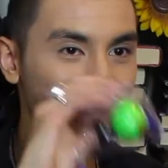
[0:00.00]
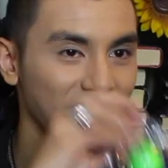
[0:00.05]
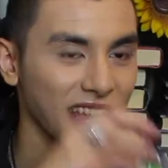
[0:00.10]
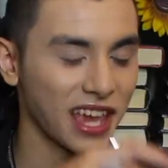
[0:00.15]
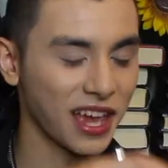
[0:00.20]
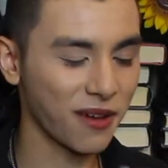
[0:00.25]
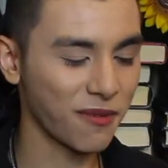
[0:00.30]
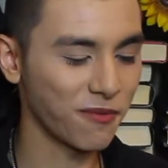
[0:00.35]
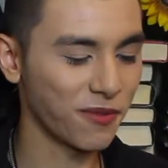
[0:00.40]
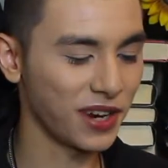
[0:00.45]
I
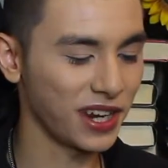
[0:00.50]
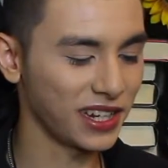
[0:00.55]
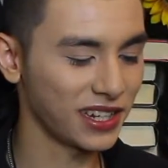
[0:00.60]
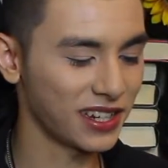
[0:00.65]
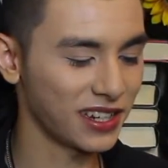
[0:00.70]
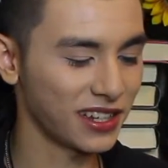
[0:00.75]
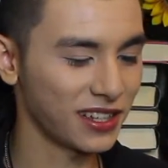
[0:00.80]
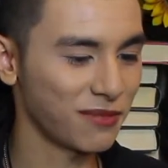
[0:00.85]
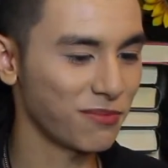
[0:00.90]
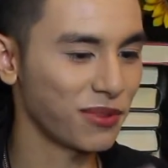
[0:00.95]
can't wait
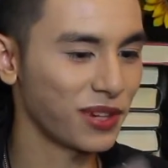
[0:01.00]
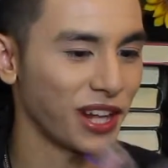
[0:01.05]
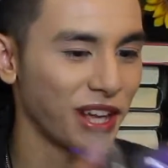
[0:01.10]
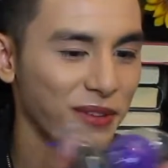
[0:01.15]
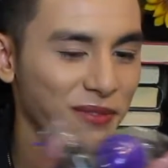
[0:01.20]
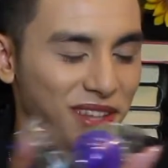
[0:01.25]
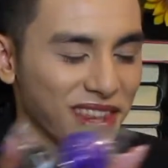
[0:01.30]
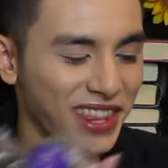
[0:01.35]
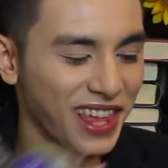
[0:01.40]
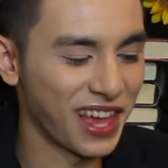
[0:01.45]
to
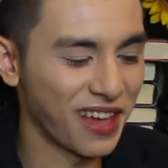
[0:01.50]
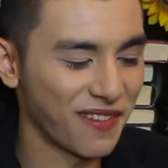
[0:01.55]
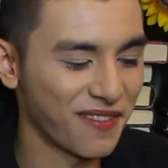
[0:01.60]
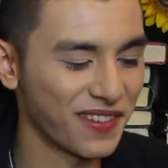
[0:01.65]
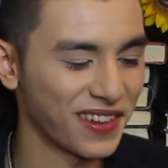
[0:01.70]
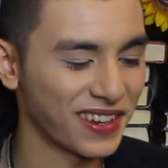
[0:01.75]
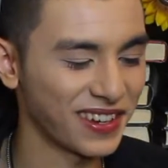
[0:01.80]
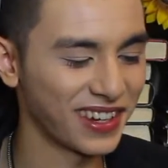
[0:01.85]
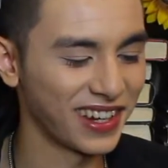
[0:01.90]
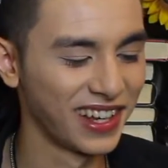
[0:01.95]
play with
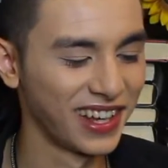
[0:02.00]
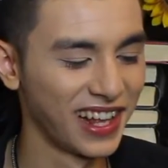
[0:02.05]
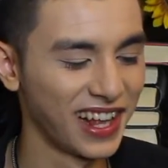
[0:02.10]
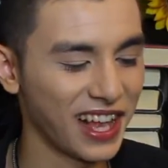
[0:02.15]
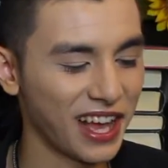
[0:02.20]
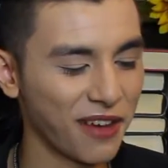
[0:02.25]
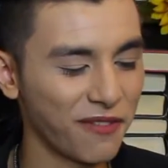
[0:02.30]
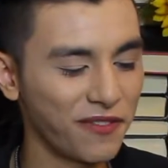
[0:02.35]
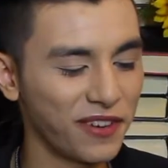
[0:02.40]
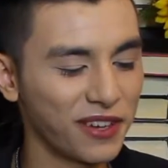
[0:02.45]
them and
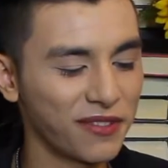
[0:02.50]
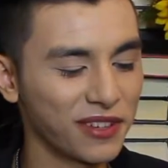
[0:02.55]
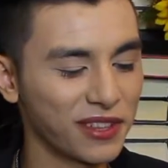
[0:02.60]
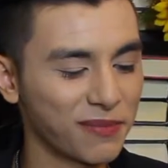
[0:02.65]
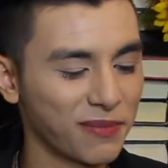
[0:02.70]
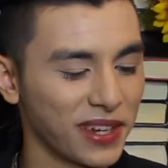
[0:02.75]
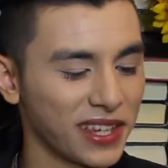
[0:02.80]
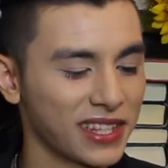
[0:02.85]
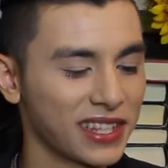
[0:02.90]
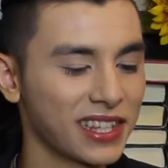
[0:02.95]
have fun
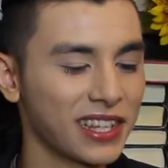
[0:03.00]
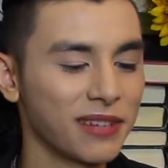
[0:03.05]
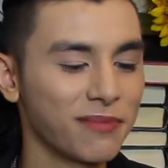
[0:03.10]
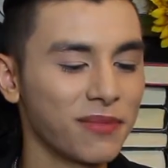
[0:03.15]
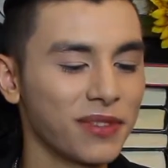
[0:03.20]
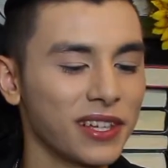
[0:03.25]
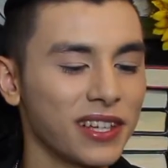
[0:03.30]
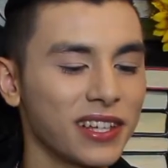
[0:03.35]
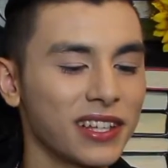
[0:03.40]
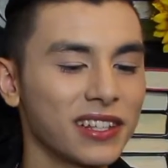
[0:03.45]
with my
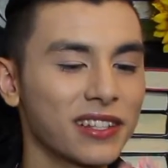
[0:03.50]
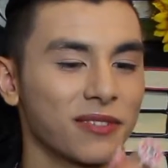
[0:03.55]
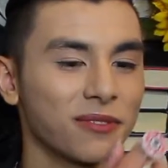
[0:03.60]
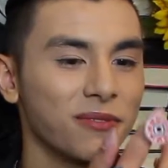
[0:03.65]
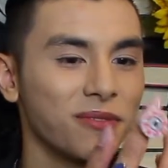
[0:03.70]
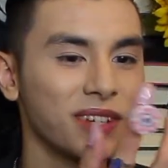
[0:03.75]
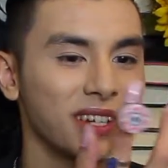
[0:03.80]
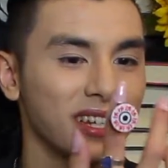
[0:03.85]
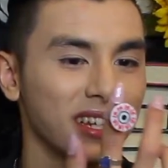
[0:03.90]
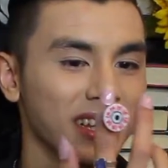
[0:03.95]
siblings.
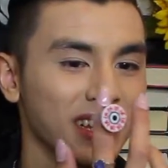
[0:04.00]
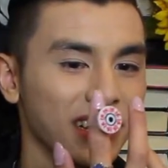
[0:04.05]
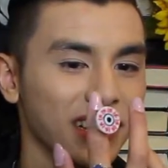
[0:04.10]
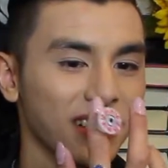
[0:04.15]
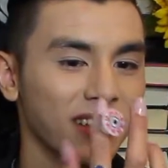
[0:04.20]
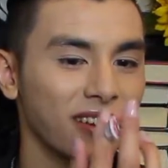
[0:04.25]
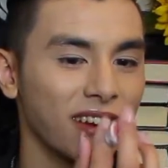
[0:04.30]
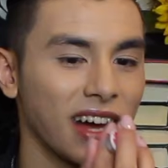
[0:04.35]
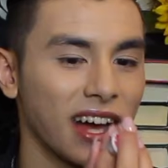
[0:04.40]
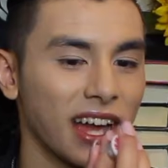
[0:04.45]
Ooh, and a
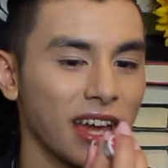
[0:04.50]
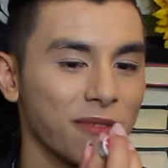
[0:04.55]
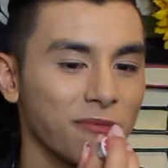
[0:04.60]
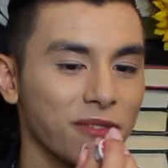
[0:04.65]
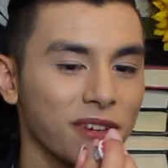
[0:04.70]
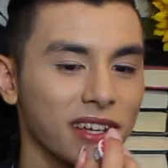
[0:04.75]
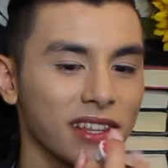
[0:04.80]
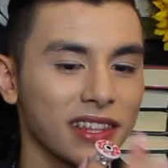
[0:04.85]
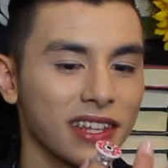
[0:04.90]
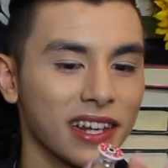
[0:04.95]
little eye
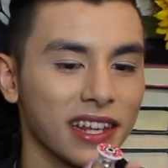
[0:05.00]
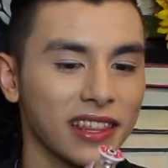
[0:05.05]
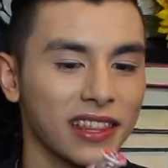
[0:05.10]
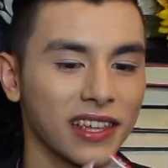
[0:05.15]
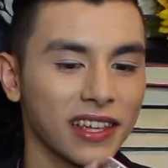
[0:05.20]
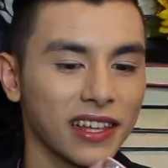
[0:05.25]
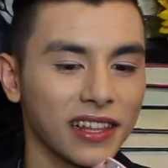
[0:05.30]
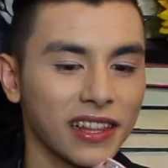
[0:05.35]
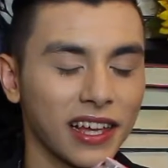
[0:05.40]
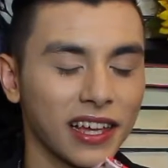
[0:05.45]
ring that I
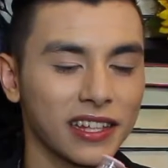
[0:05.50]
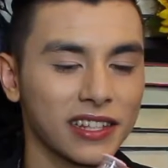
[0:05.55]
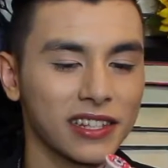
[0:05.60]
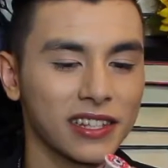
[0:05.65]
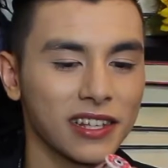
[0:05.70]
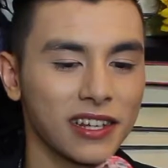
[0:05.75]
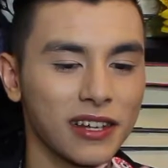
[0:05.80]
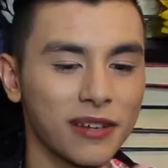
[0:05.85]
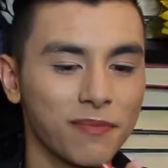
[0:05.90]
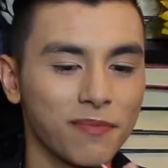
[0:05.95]
think
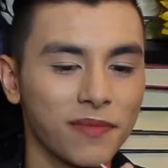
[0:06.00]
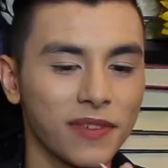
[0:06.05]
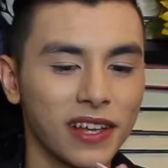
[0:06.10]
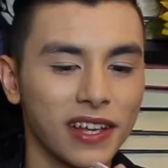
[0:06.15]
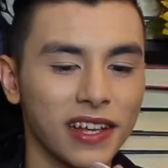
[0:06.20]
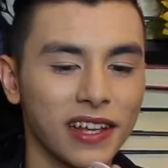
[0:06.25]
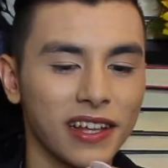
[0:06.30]
lights up.